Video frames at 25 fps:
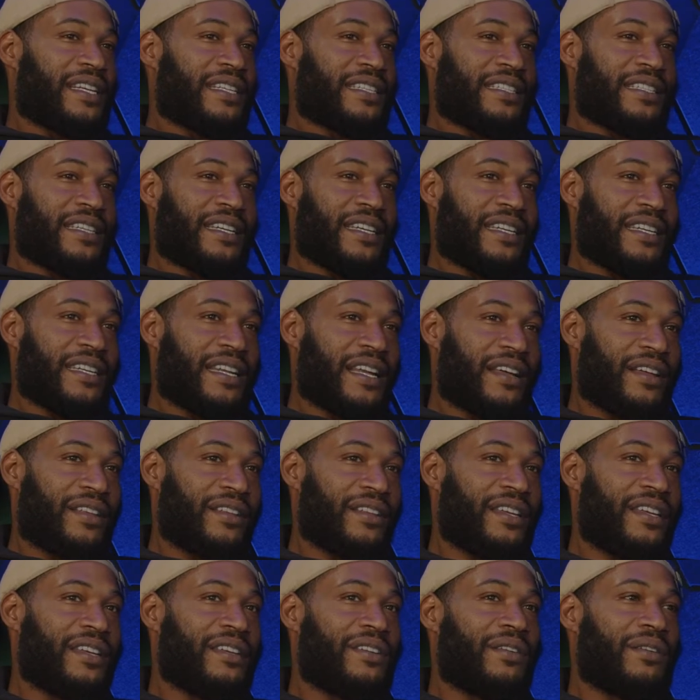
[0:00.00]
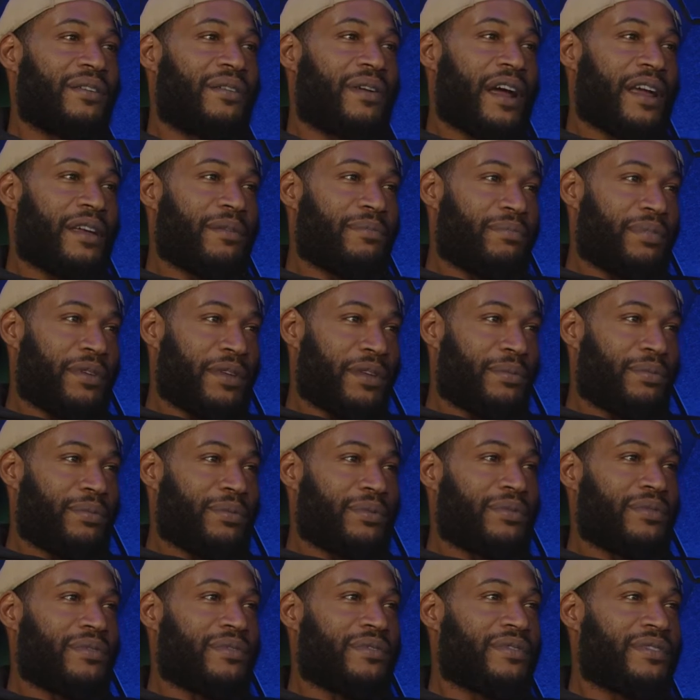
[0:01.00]
just getting the right
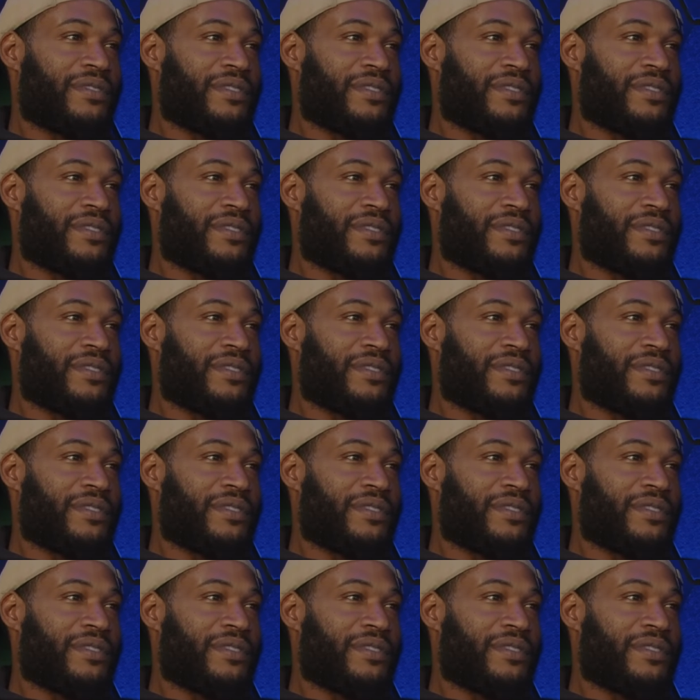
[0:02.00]
people